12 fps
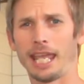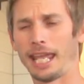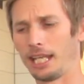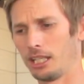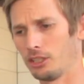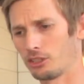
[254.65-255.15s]

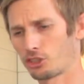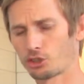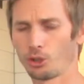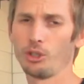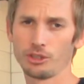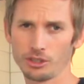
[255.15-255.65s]
and
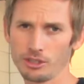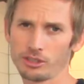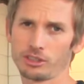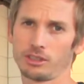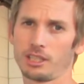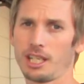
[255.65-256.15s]

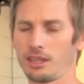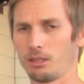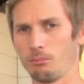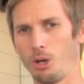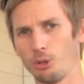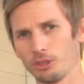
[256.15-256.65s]
surges to get
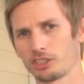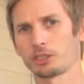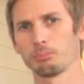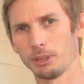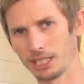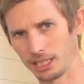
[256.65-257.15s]
the motor
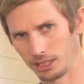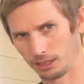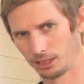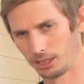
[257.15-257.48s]
spinning.